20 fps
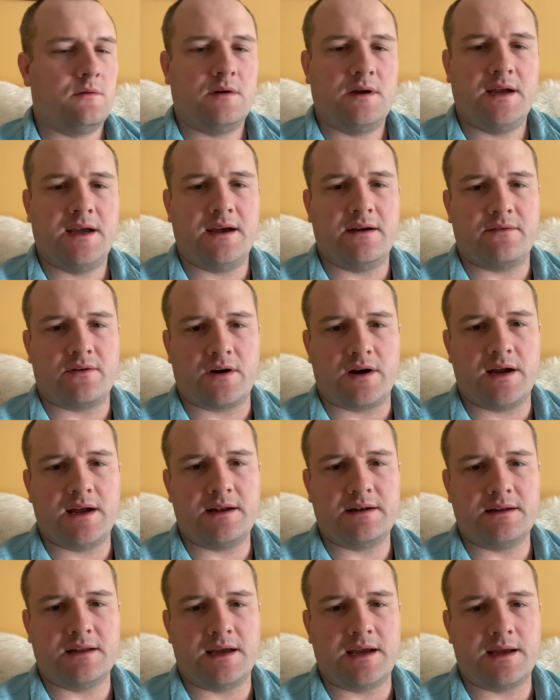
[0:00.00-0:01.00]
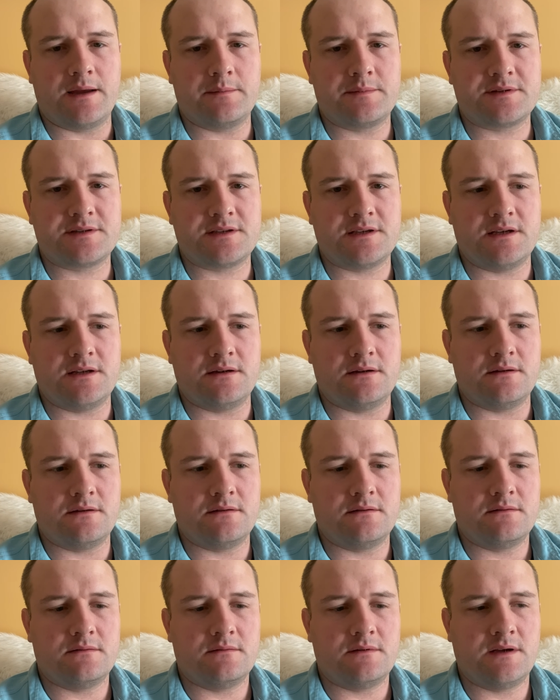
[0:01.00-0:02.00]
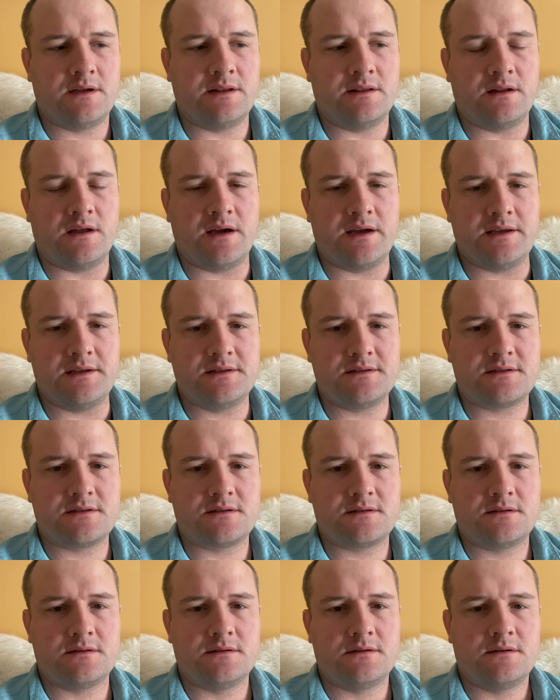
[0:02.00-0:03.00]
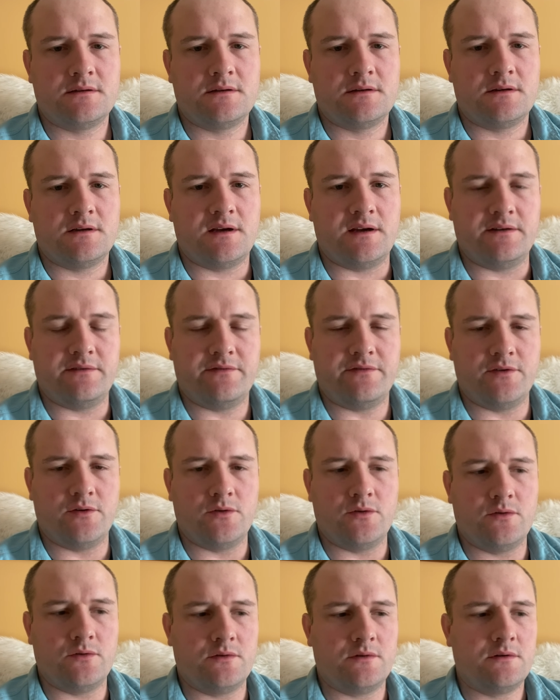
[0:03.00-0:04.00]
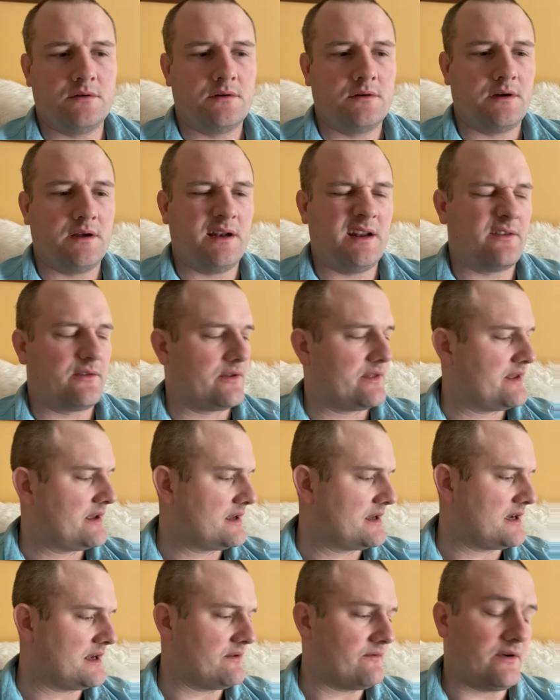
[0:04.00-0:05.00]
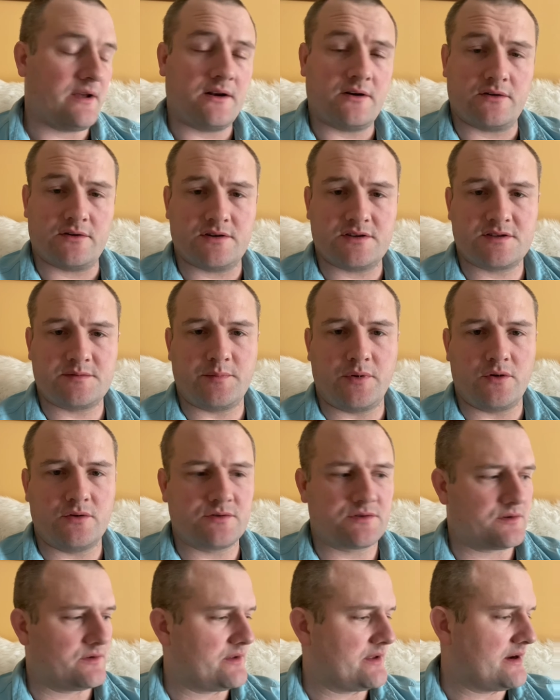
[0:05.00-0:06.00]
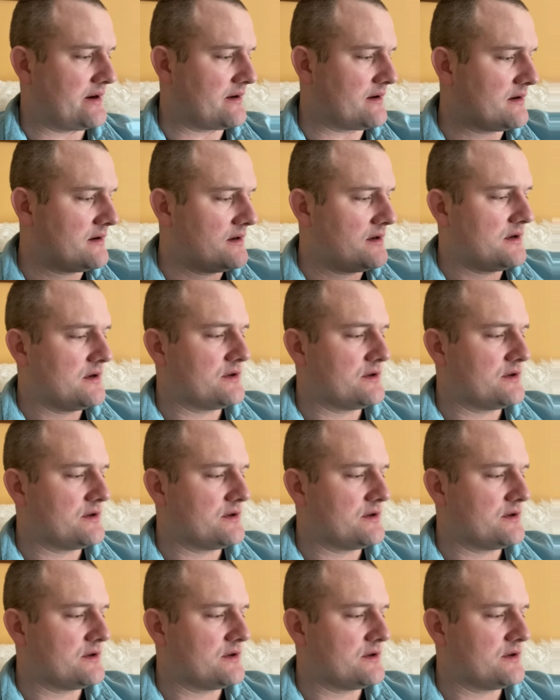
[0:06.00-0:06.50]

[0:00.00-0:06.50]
have our headlamps and lights and food and everything kind of at our disposal there,